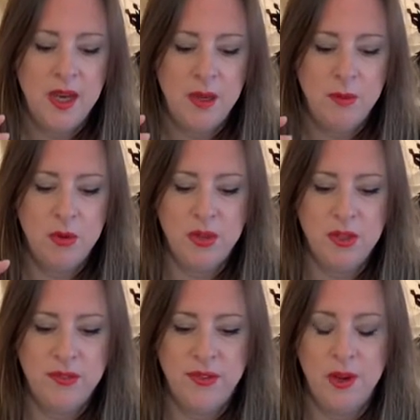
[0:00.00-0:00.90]
or you
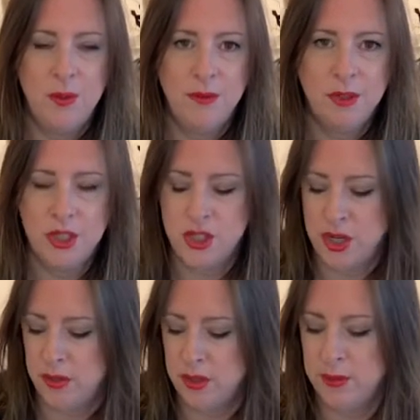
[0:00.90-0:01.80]
can follow what I'm going to show
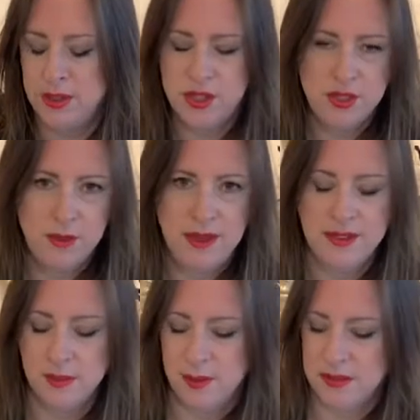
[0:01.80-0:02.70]
you and just do a
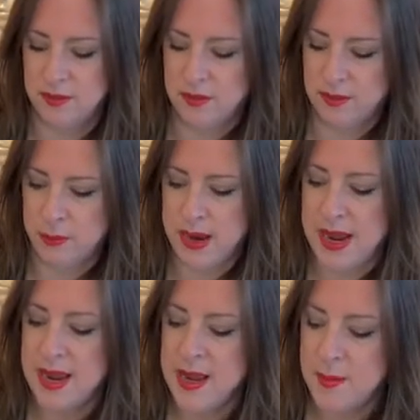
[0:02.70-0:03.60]
little bit of a
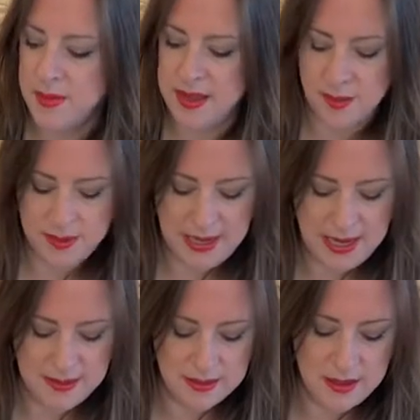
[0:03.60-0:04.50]
spray, but that'll be
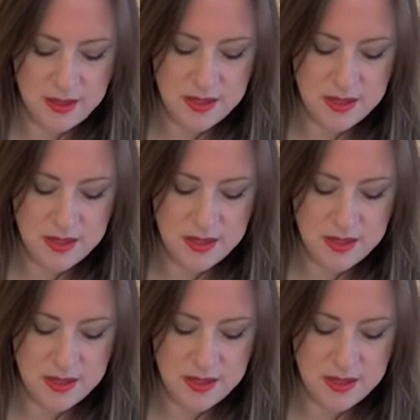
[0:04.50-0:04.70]
later.